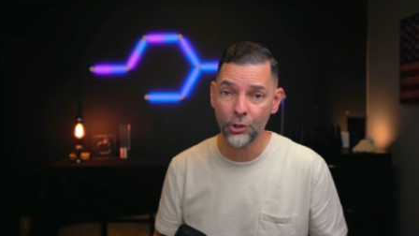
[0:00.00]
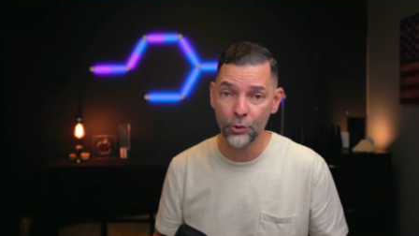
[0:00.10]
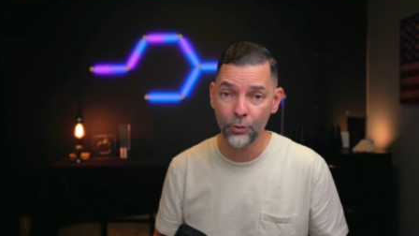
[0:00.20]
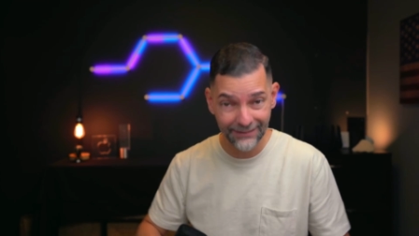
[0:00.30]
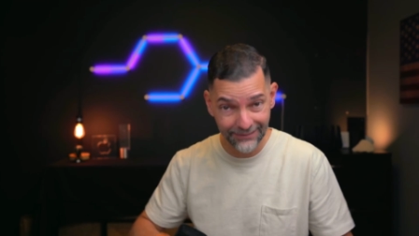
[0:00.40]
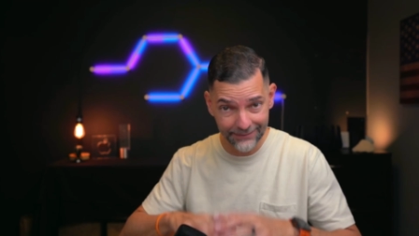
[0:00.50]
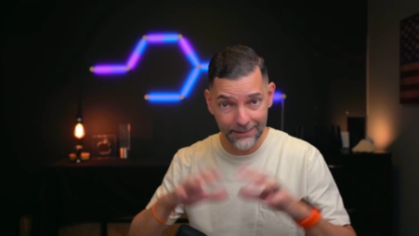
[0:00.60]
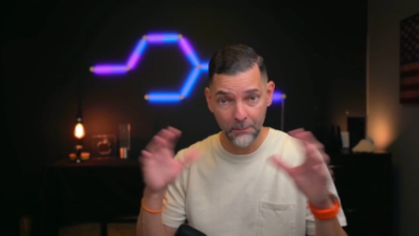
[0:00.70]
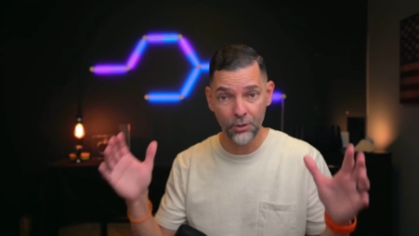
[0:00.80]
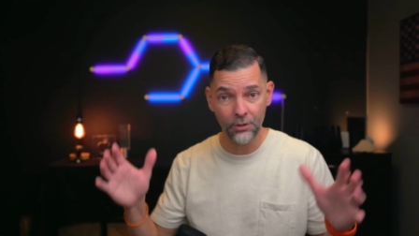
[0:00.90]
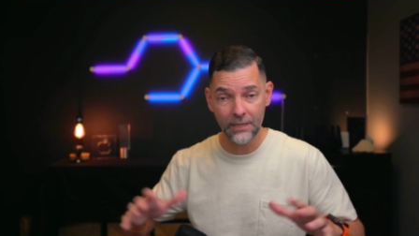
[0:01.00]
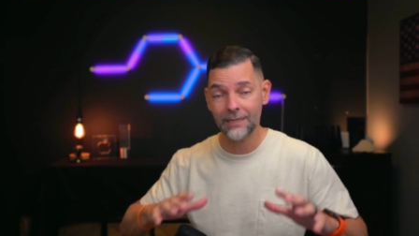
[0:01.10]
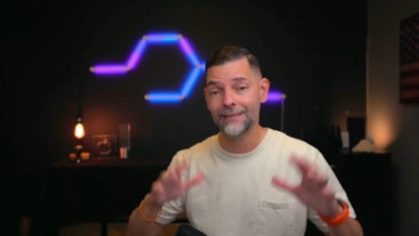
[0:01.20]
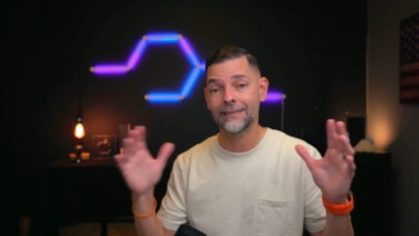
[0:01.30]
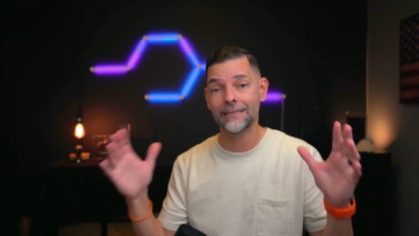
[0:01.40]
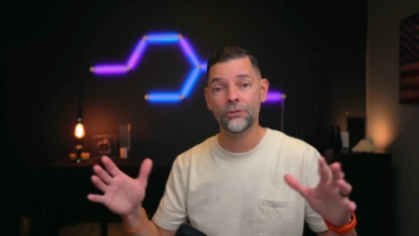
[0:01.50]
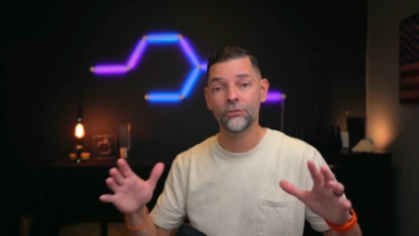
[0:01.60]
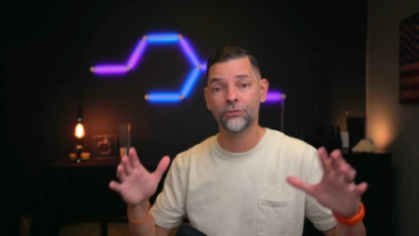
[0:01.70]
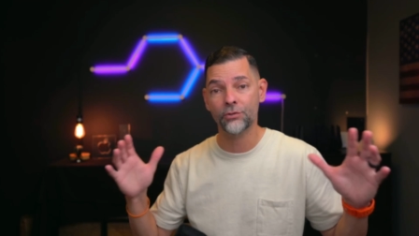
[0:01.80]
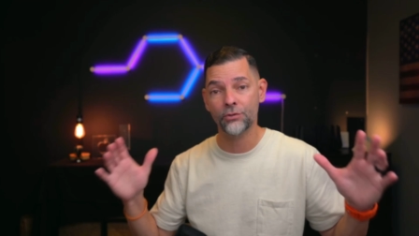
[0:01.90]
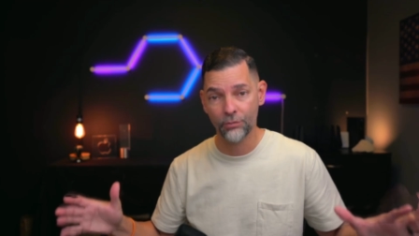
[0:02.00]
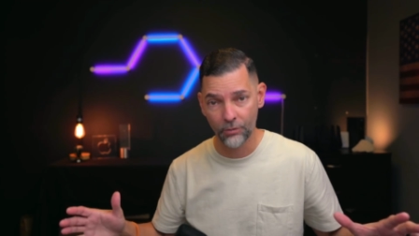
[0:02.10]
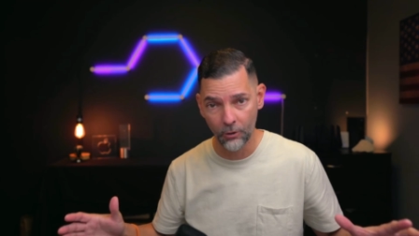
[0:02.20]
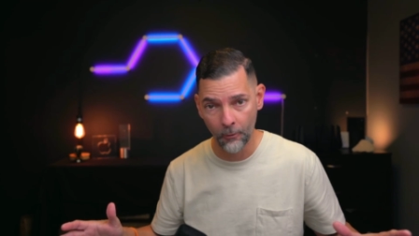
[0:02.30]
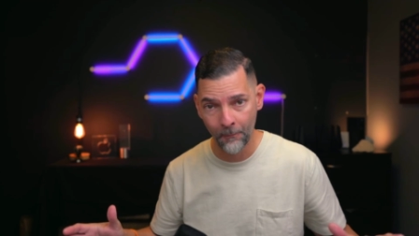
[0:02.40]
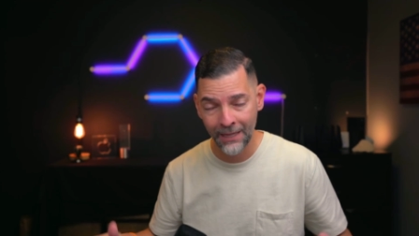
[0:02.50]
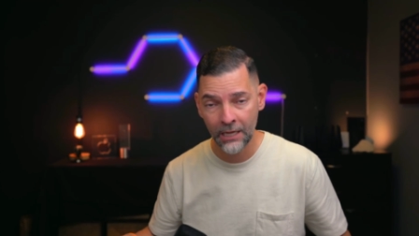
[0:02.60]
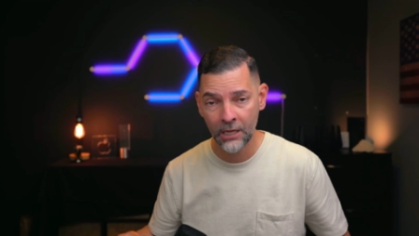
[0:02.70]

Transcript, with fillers: you as this community continues to grow.